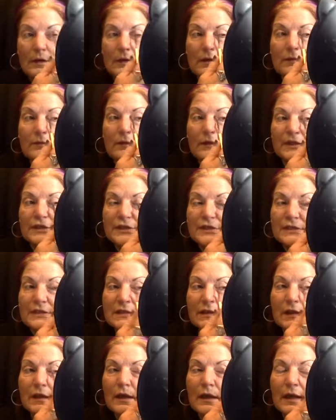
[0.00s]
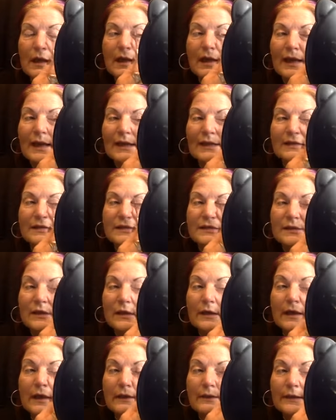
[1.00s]
which is, I
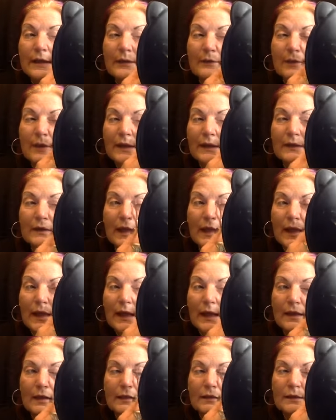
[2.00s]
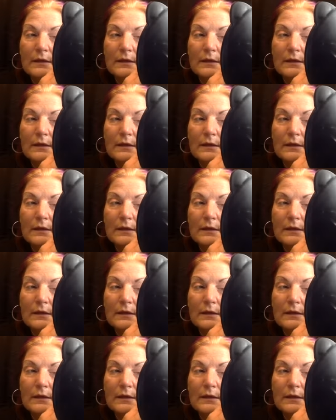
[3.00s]
start out that way a lot.